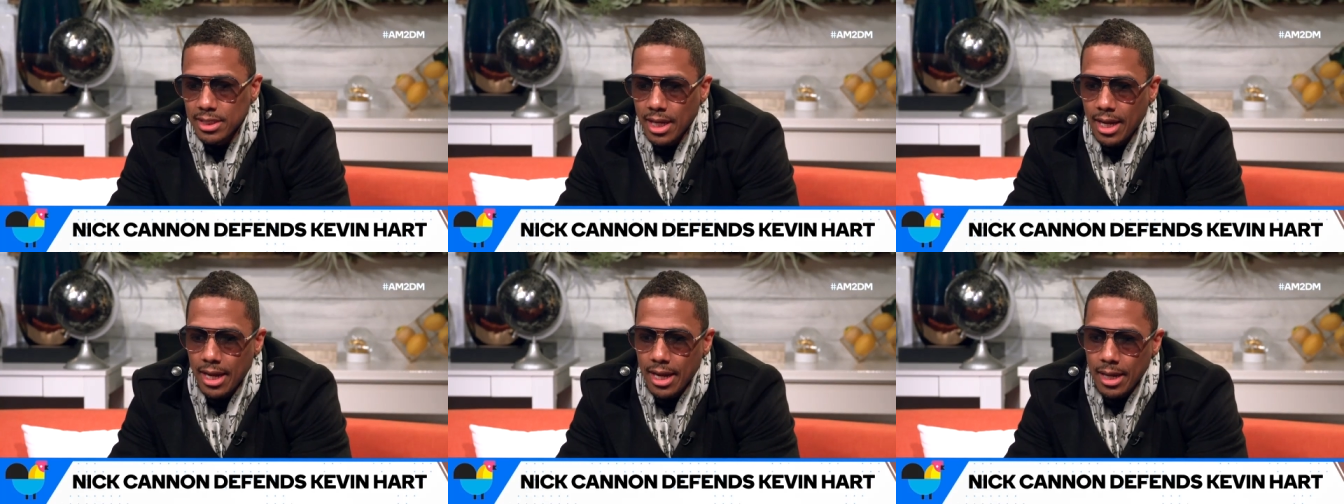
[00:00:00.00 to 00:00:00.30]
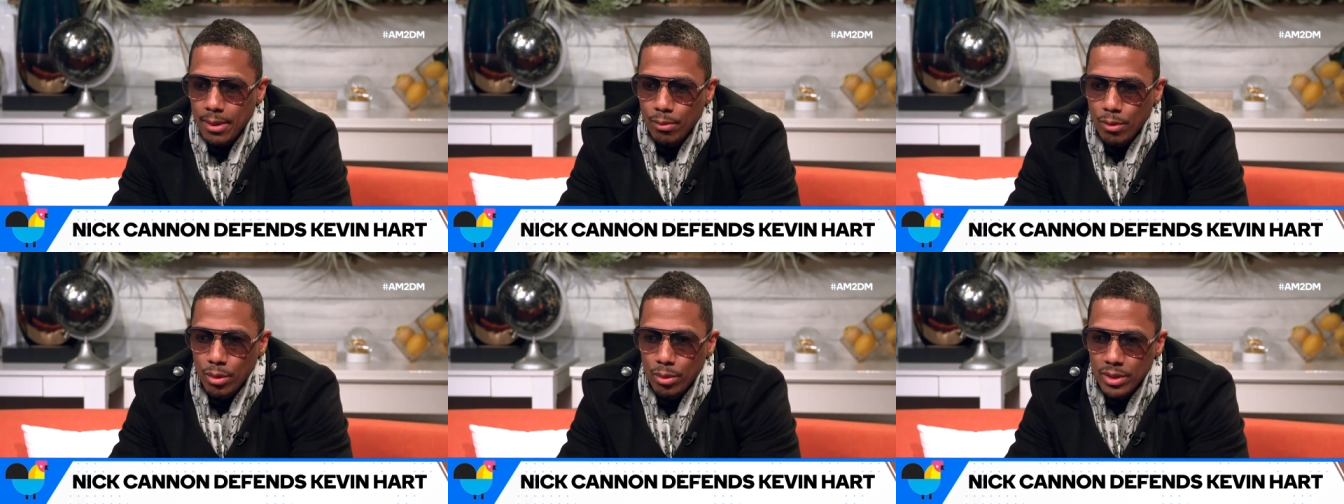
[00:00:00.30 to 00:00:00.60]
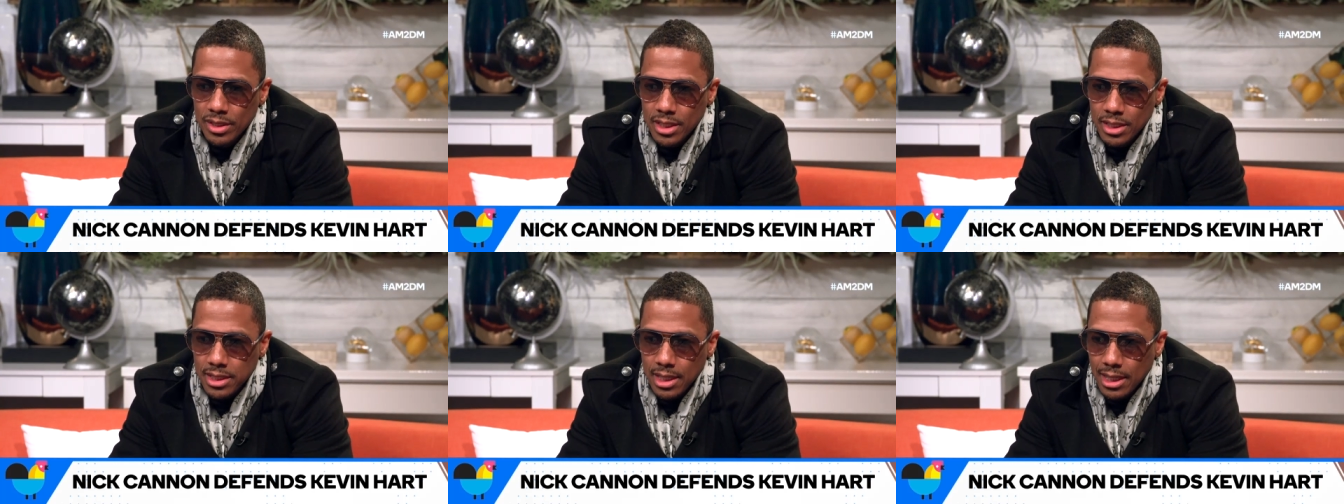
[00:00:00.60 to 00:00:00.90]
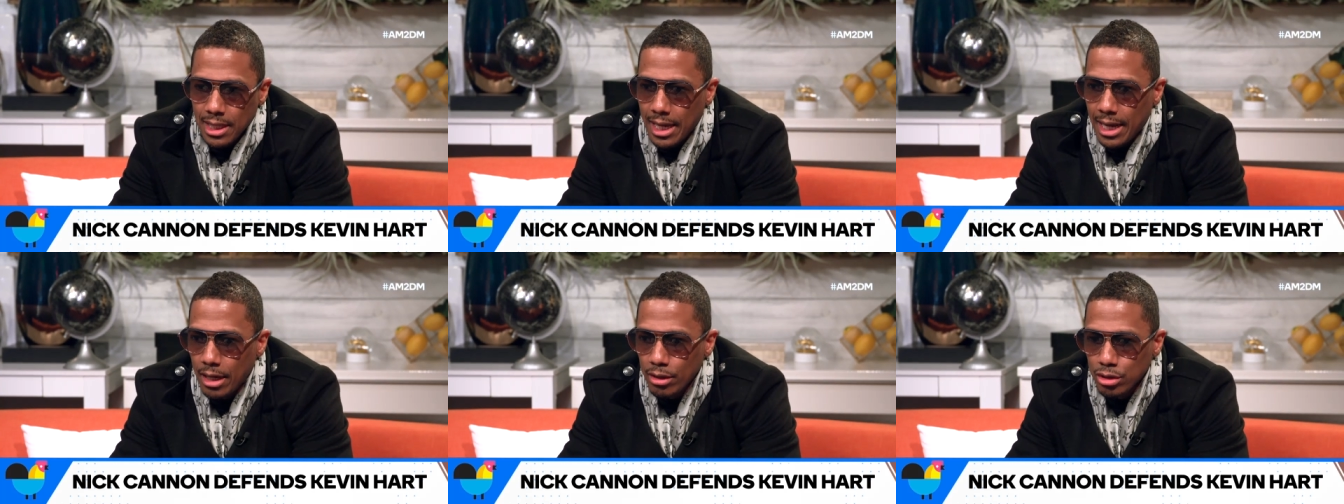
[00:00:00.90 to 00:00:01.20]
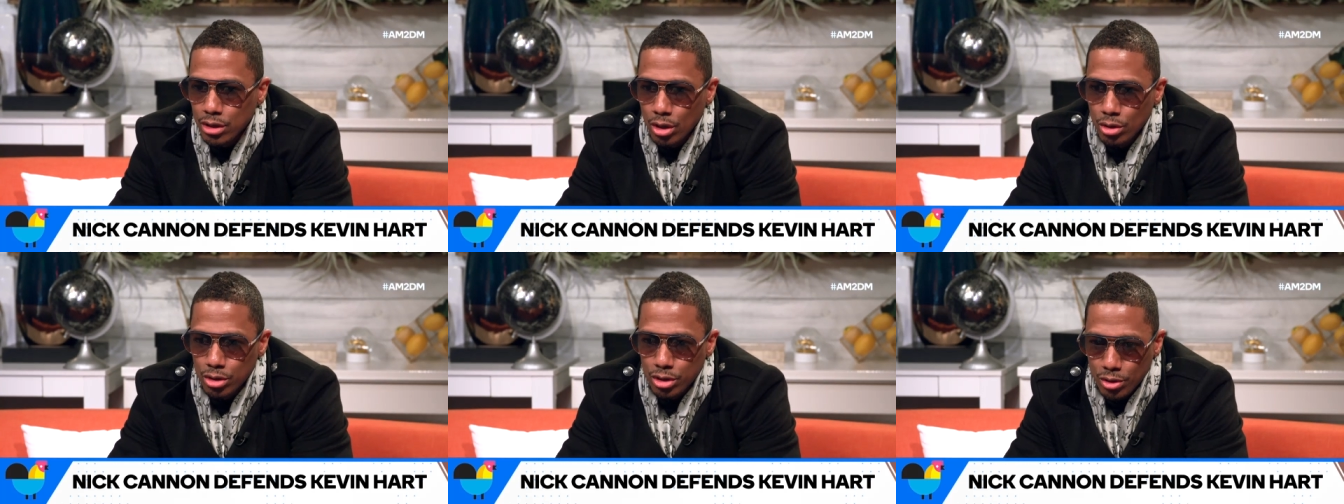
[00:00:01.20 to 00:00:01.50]
time where we just allow
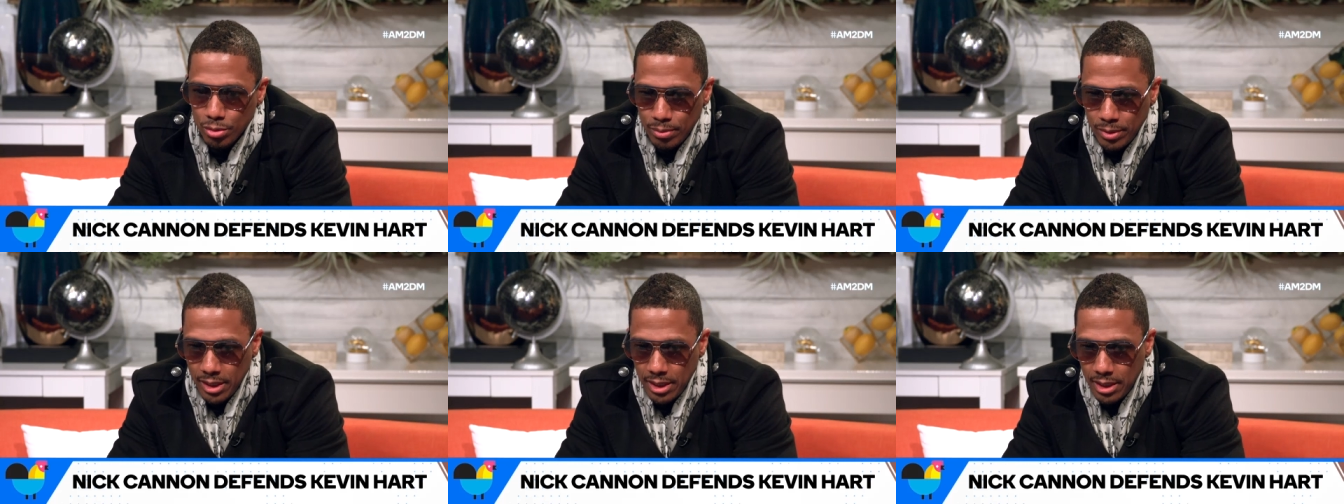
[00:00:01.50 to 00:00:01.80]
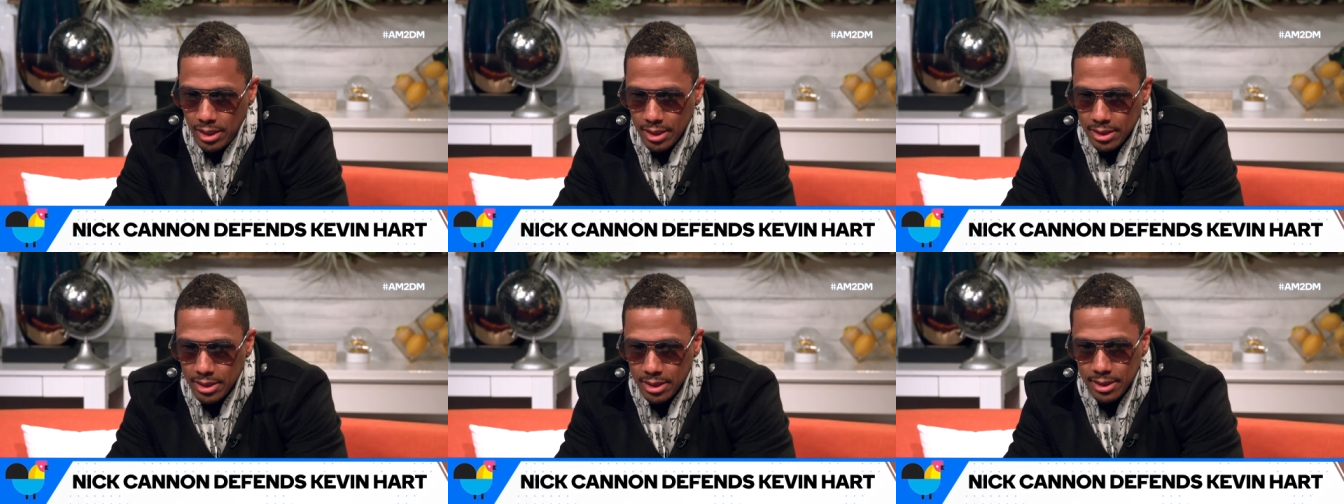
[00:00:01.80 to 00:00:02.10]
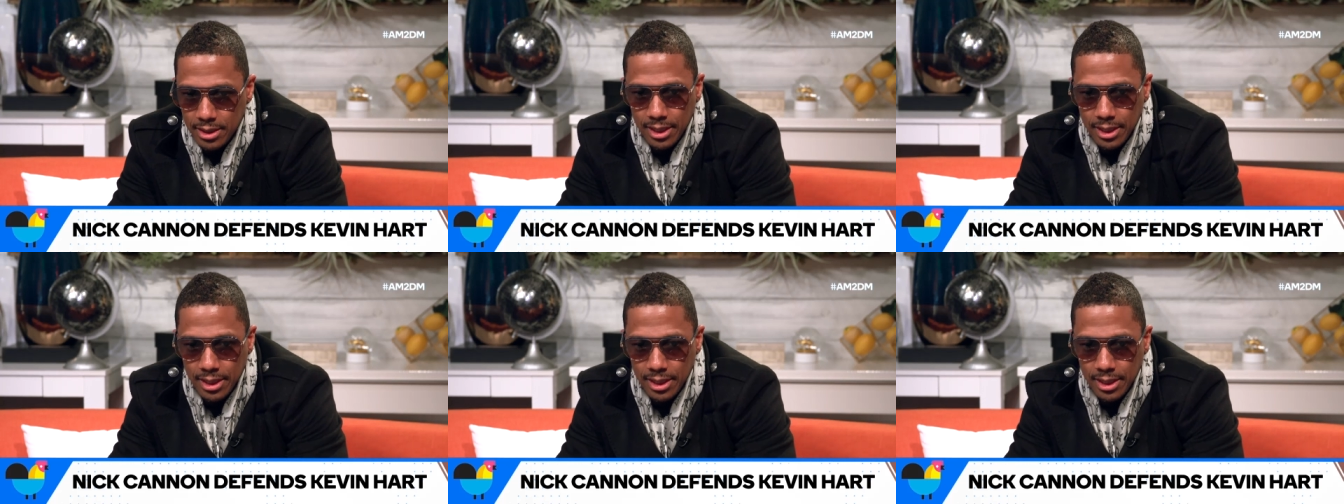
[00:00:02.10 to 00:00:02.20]
social media to